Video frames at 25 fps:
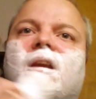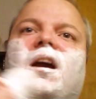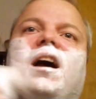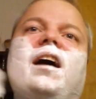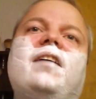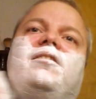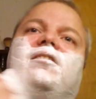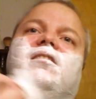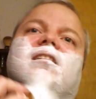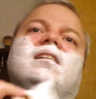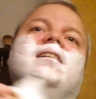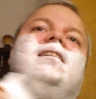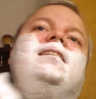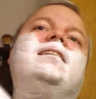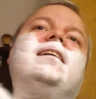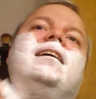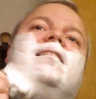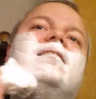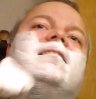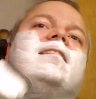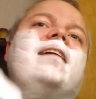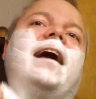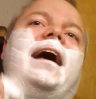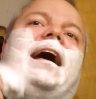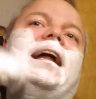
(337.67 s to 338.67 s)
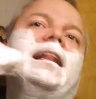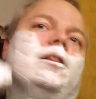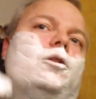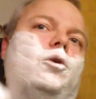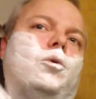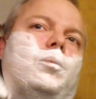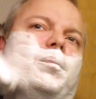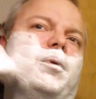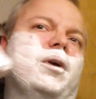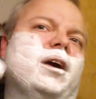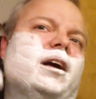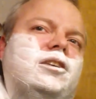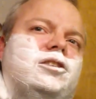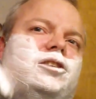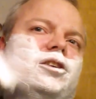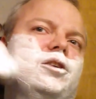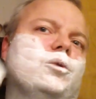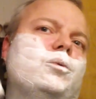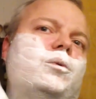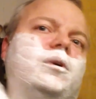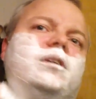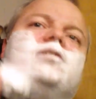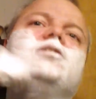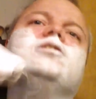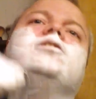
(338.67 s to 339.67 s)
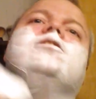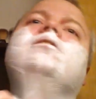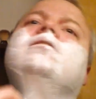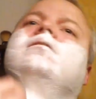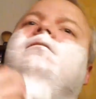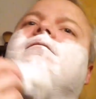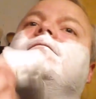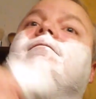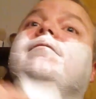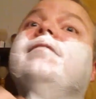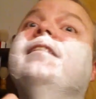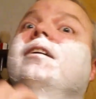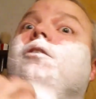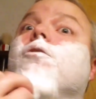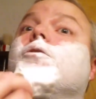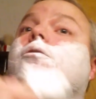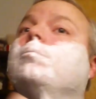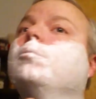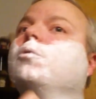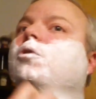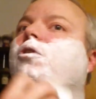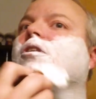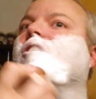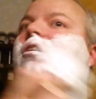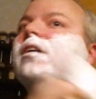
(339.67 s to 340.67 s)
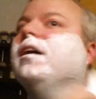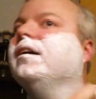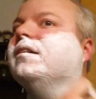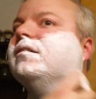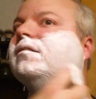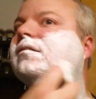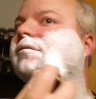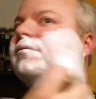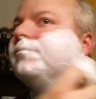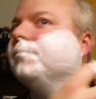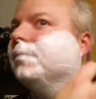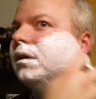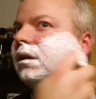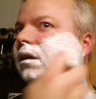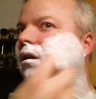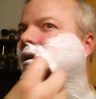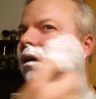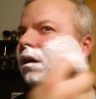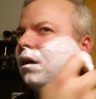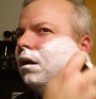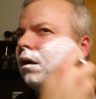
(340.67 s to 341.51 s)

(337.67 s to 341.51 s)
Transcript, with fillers: obviously tends to add a little pressure, which feels more aggressive, but